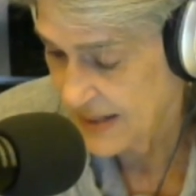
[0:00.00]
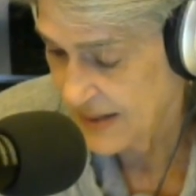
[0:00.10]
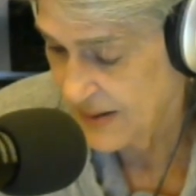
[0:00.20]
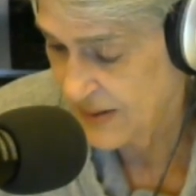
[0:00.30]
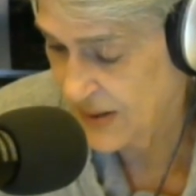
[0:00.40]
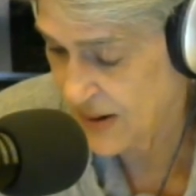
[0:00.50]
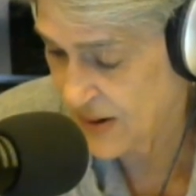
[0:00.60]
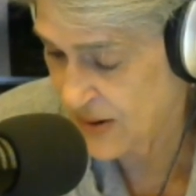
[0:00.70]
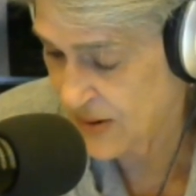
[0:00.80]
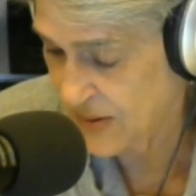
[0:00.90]

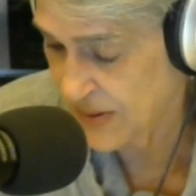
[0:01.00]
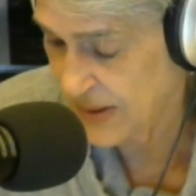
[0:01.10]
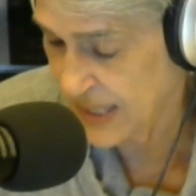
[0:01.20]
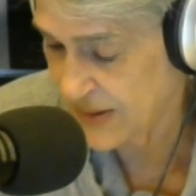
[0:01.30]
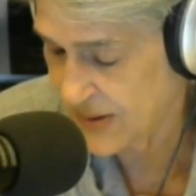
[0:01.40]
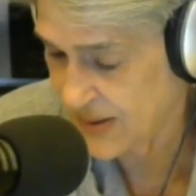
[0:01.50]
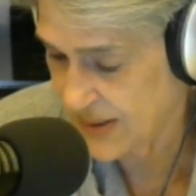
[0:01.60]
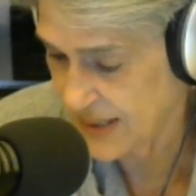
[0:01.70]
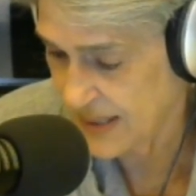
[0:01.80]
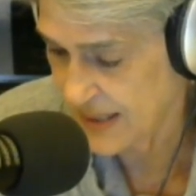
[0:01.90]
So this
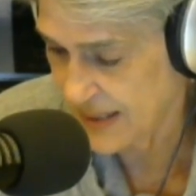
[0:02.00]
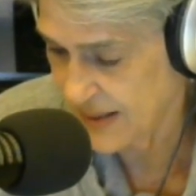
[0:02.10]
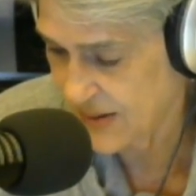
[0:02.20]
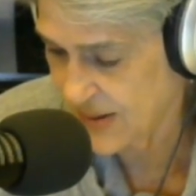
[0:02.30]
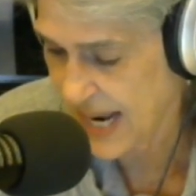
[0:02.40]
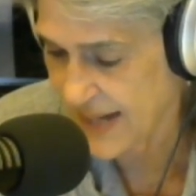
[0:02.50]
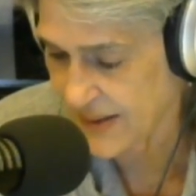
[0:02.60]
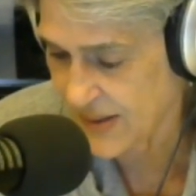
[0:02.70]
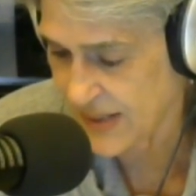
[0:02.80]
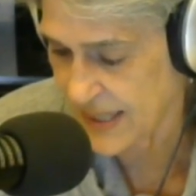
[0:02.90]

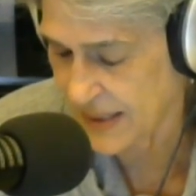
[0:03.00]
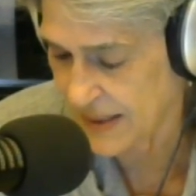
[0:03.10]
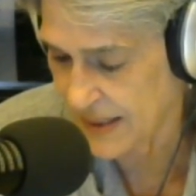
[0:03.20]
sense that